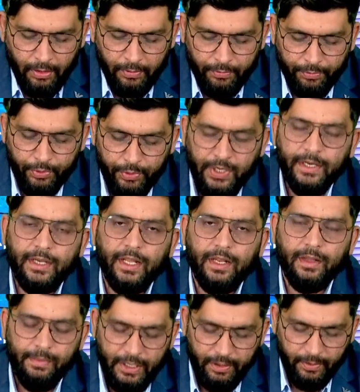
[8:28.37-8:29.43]
food and dairy
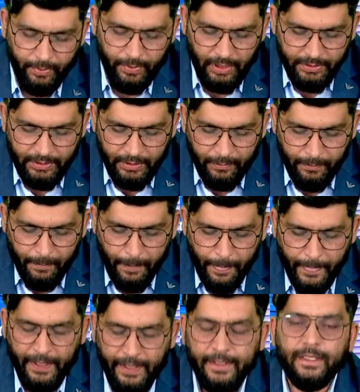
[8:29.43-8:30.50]
microbiology,
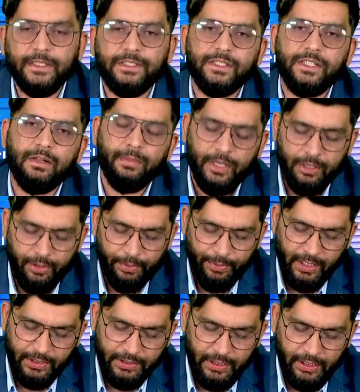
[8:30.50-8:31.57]
industrial
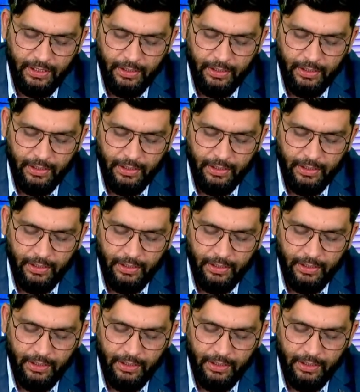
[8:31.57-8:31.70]
microbiology,